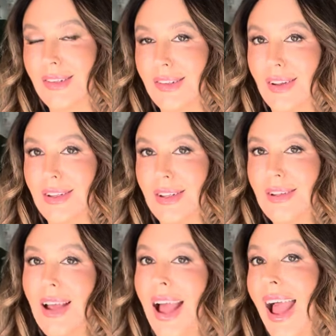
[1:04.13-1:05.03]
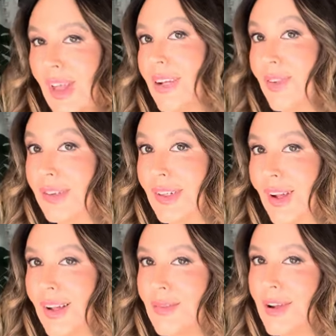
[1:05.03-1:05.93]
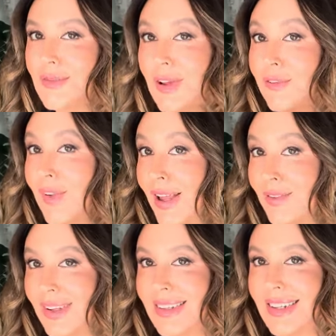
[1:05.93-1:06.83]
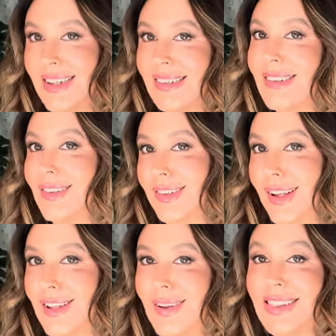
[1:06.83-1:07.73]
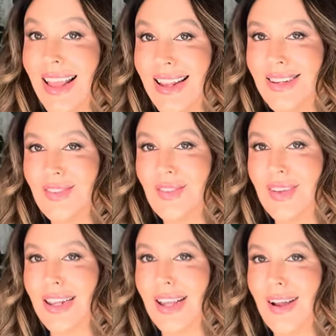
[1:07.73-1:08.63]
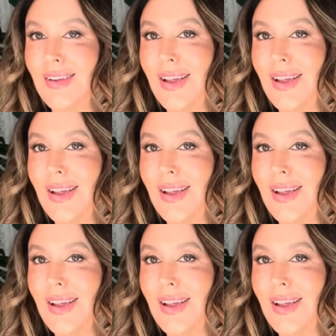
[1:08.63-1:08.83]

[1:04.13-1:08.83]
show you. And I've also got one of my favorite dinners to show you at the end of the video.